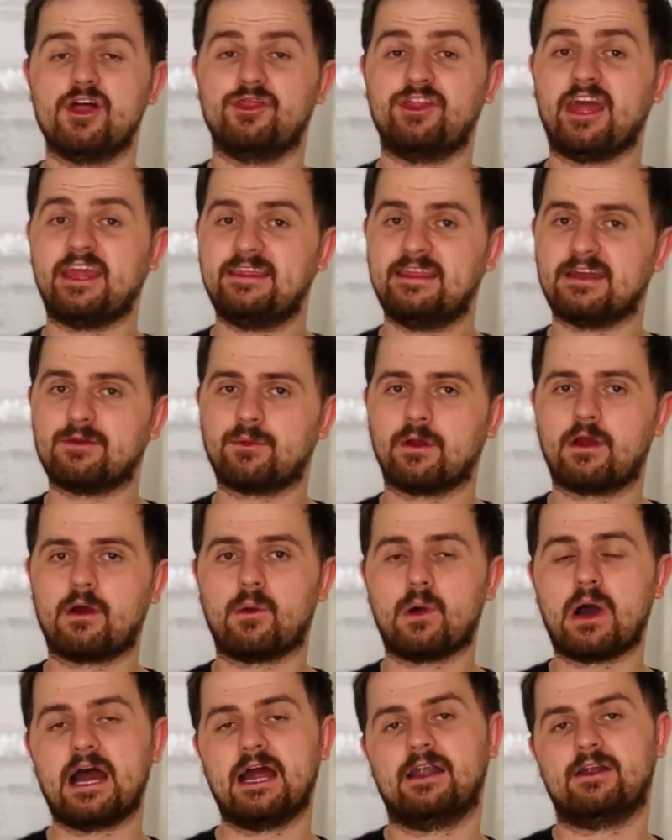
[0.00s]
They did
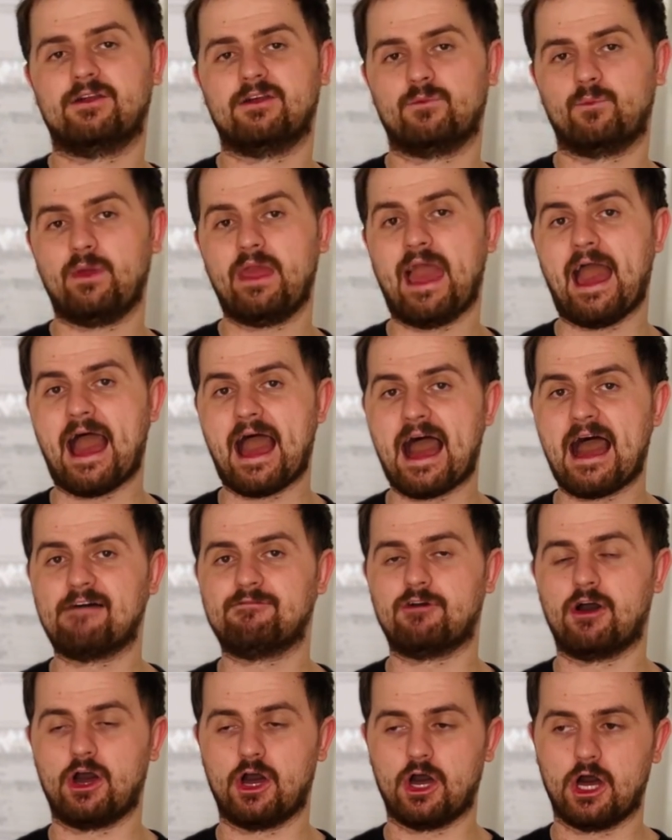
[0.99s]
require that we
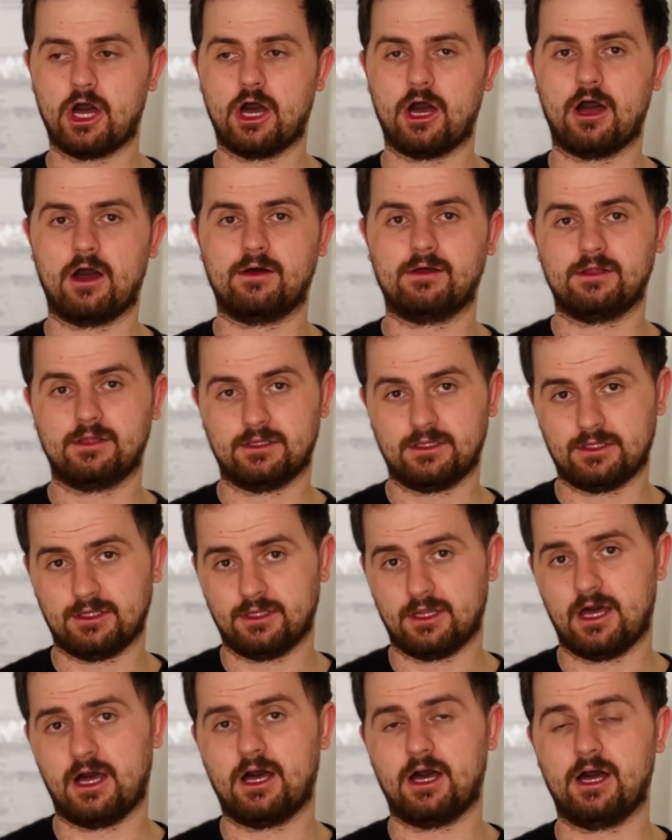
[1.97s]
have
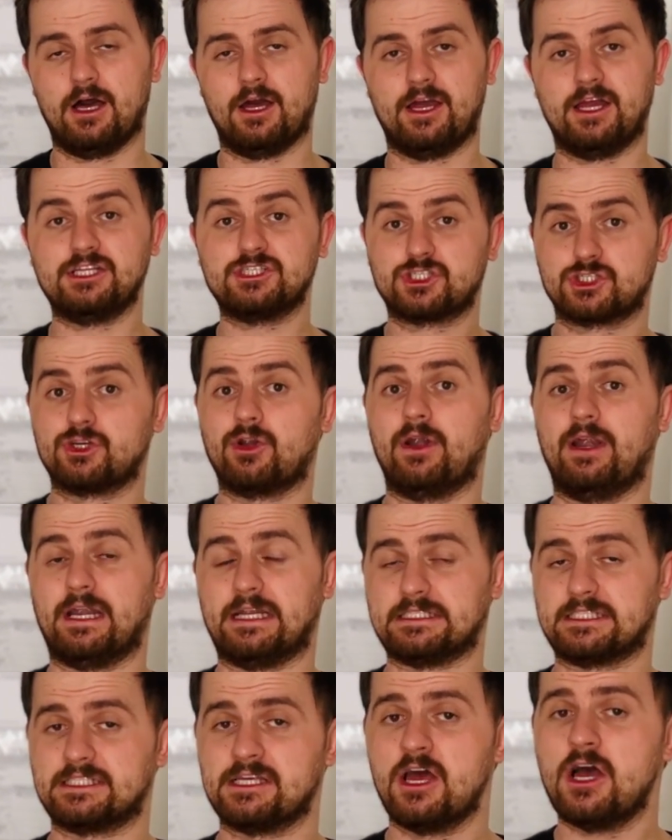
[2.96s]

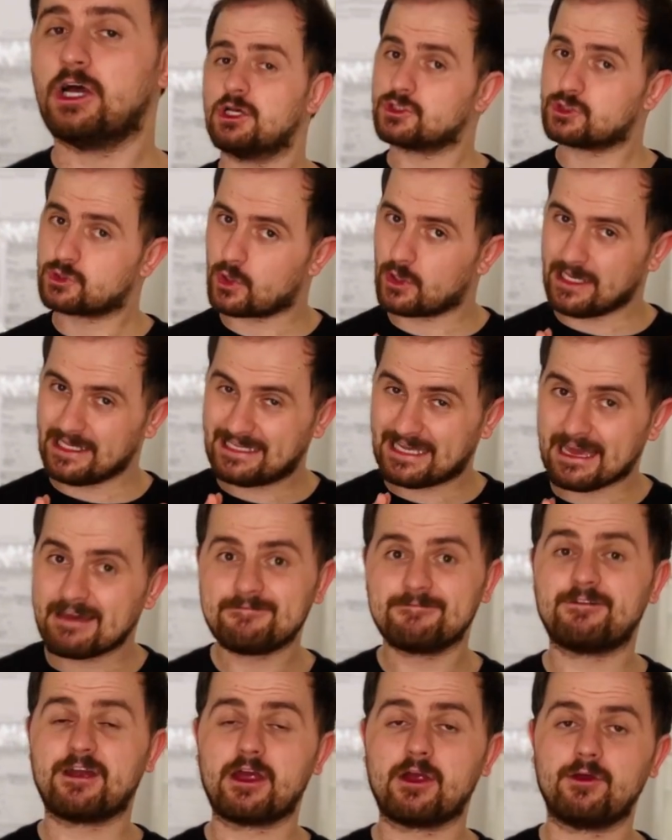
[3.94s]
insurance. So it
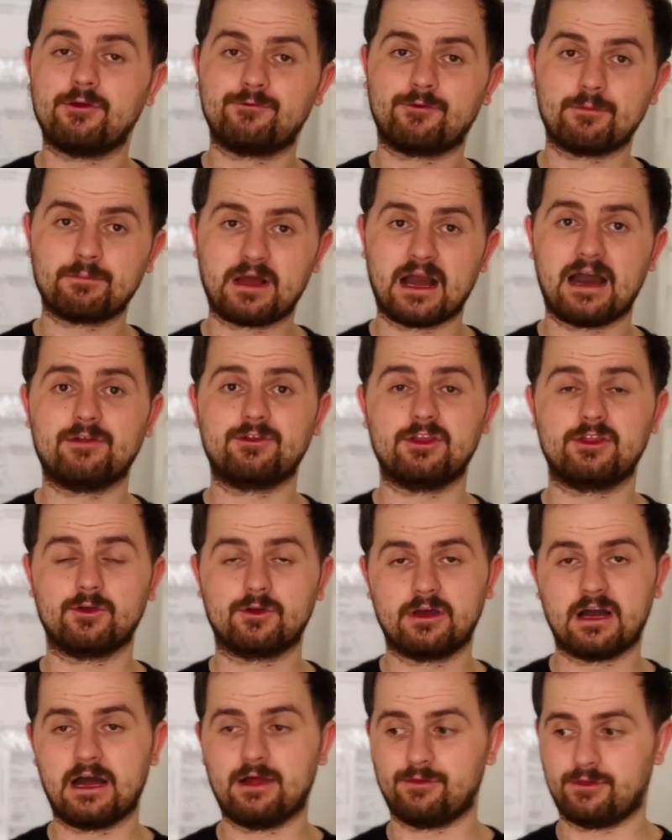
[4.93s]
can vary from county to
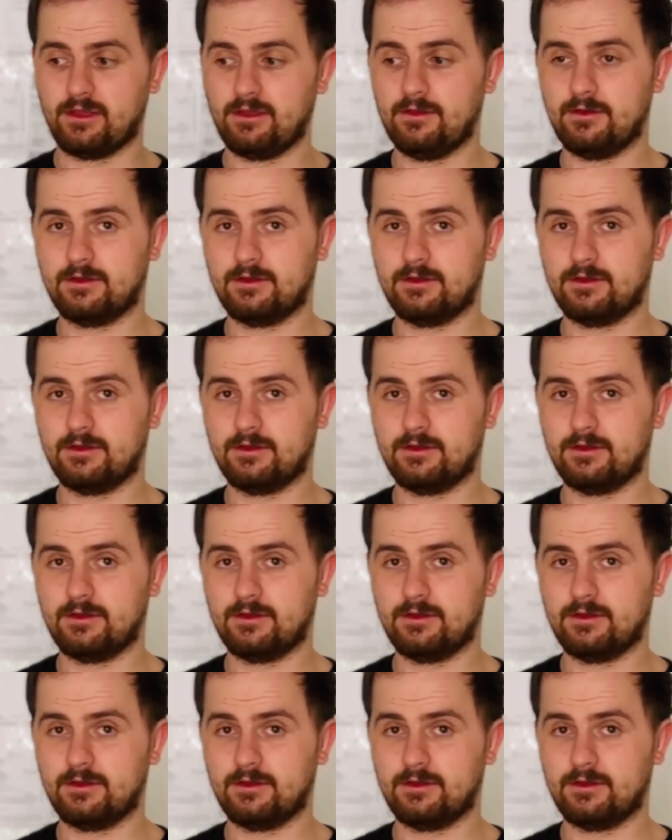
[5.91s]
county.